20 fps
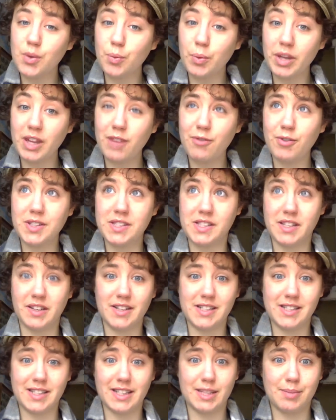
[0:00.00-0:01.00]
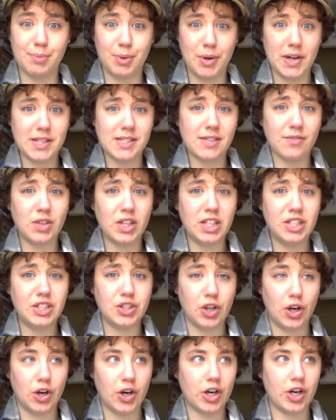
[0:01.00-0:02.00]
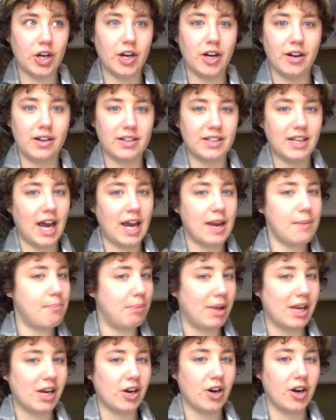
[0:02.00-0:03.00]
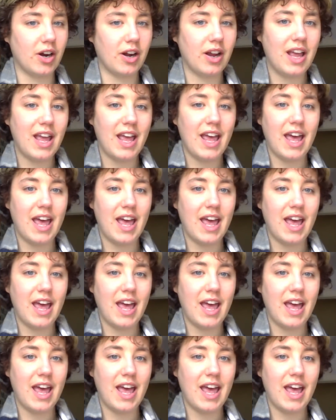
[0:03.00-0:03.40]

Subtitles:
It's a really fun series and gets progressively darker and kind of bigger